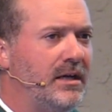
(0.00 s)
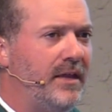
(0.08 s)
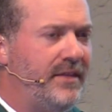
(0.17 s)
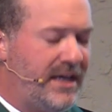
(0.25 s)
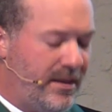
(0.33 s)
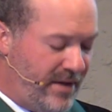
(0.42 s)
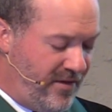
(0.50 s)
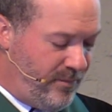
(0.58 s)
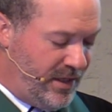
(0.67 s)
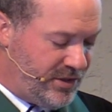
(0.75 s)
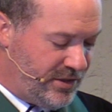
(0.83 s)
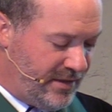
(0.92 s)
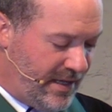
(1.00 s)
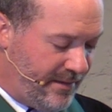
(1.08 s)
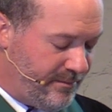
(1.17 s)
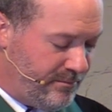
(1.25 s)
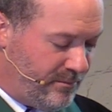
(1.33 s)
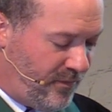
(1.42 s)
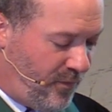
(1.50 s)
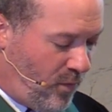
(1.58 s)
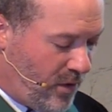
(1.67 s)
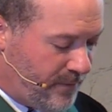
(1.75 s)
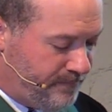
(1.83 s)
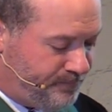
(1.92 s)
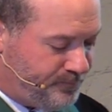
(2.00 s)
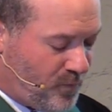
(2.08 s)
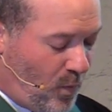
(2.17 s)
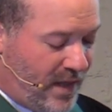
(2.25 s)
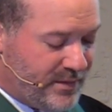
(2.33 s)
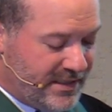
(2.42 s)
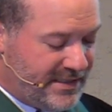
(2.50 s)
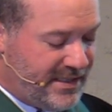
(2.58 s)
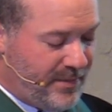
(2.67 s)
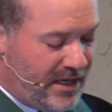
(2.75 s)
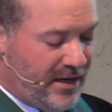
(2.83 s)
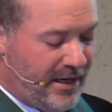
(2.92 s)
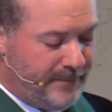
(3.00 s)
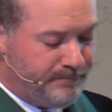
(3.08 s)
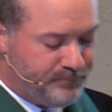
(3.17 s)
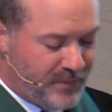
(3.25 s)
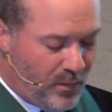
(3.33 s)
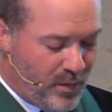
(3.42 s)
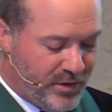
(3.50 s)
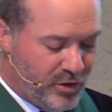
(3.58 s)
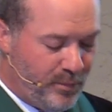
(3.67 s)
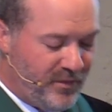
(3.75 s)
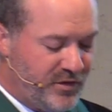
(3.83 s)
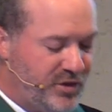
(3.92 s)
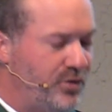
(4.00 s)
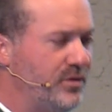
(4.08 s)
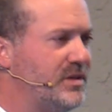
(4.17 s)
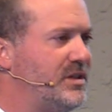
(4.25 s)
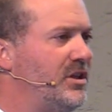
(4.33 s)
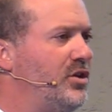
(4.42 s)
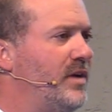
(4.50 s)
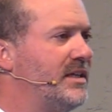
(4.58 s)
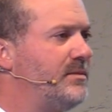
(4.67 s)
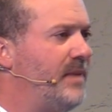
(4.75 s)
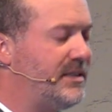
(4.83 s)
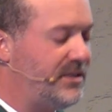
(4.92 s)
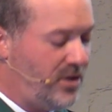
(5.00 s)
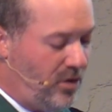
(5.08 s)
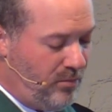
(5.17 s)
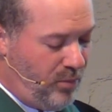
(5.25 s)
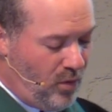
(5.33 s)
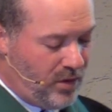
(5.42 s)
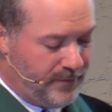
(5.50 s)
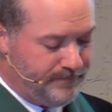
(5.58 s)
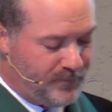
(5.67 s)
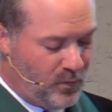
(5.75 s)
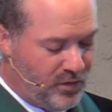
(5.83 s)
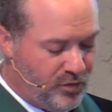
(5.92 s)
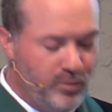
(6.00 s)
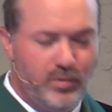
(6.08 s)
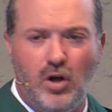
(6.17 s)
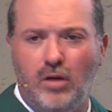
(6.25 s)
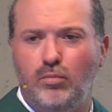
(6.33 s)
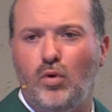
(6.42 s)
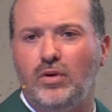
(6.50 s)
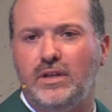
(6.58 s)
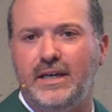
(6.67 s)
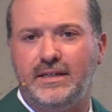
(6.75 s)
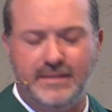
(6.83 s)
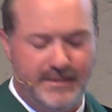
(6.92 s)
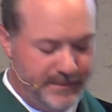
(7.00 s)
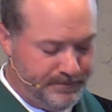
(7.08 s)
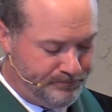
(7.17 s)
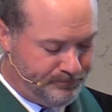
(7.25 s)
I think I may have mentioned that before, while I was in seminary, I went with a group of students to the U.S.-Mexico border with a group called Border Links.